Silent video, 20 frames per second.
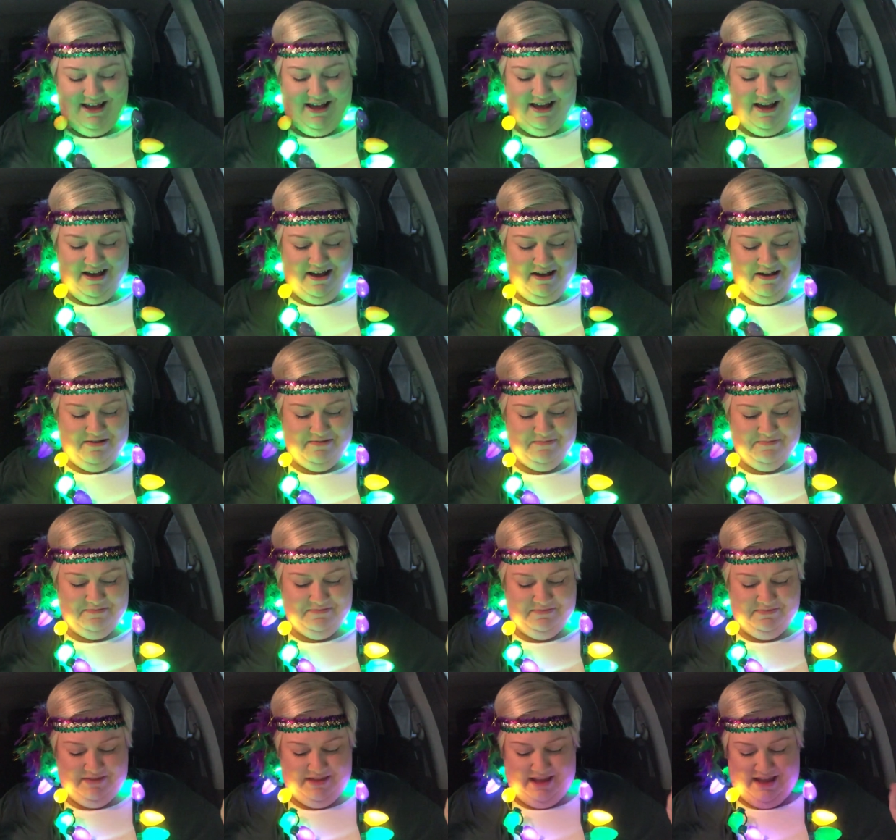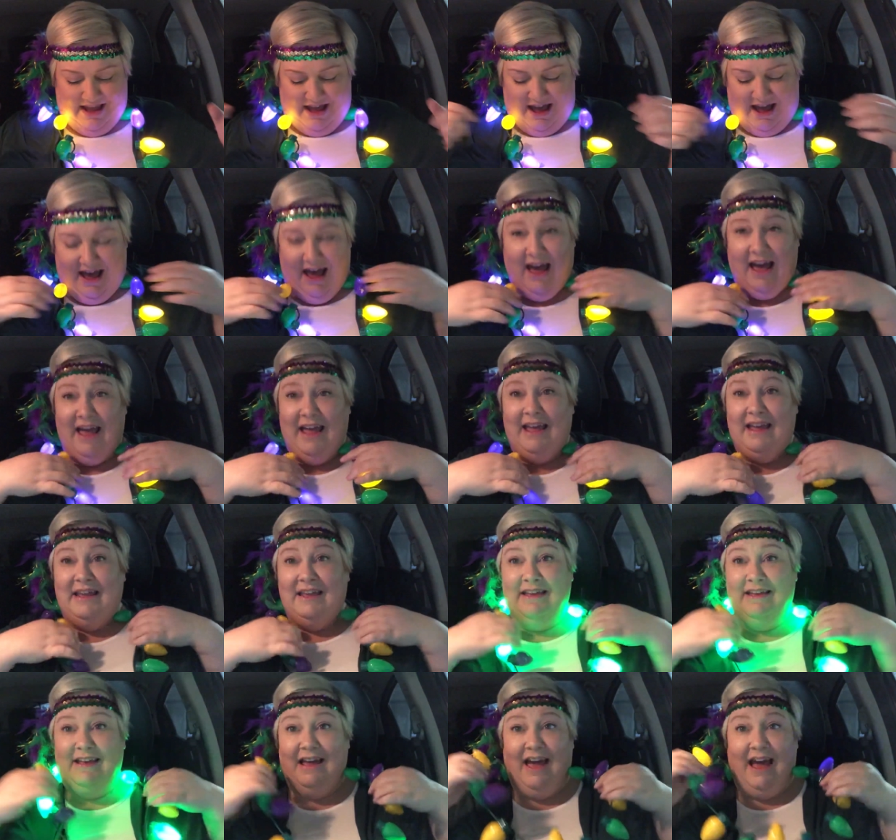Um,
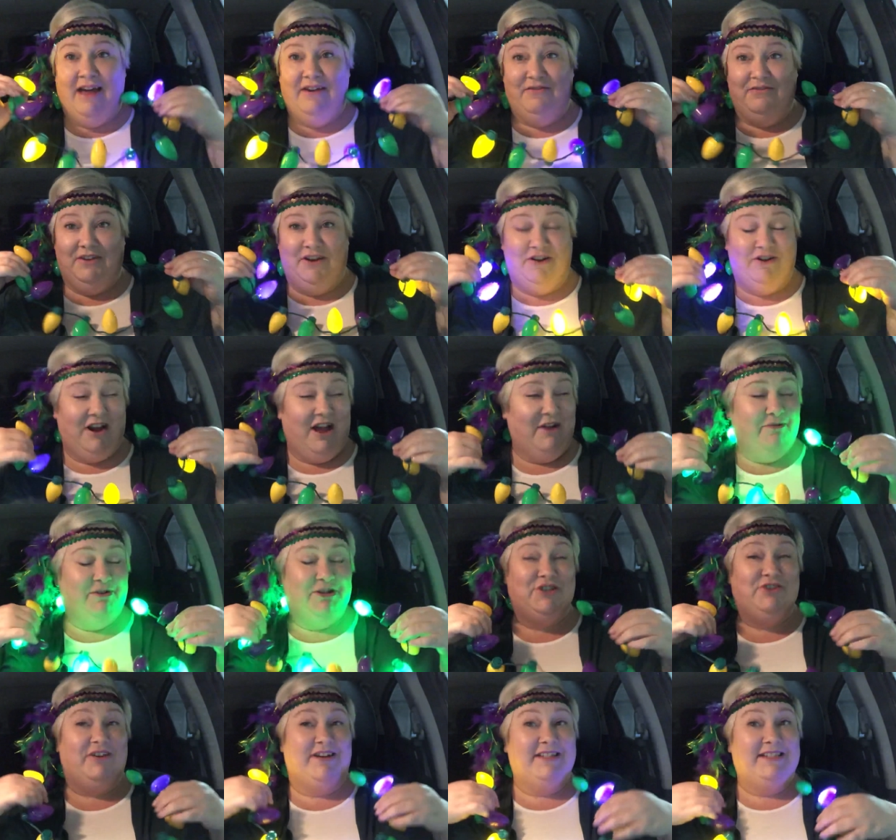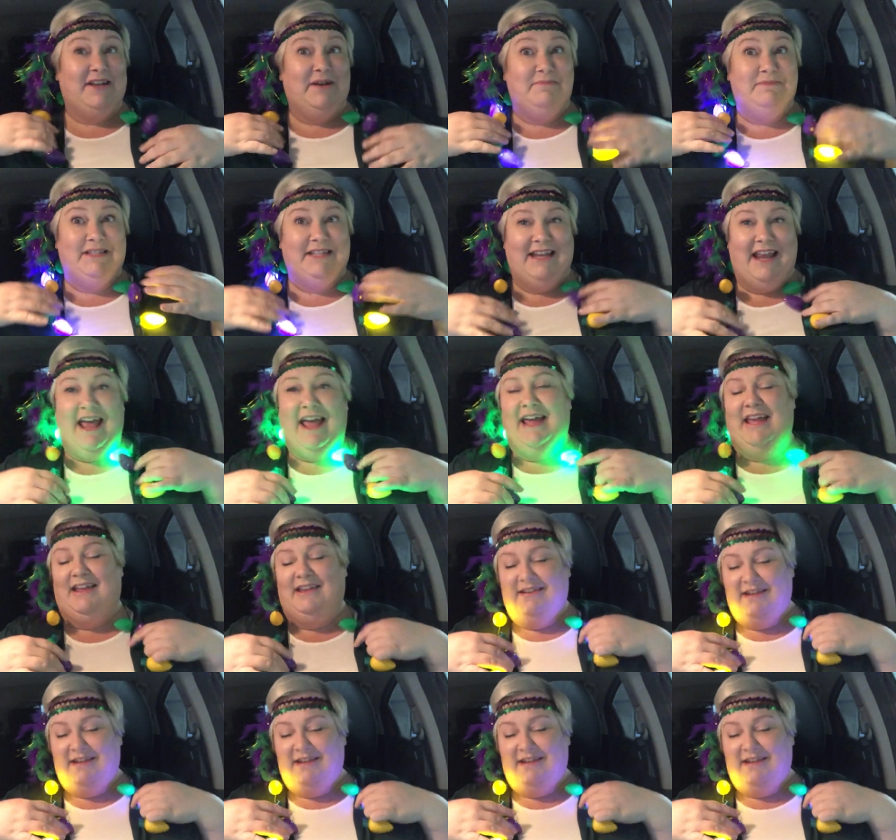I I figured I would dress up today.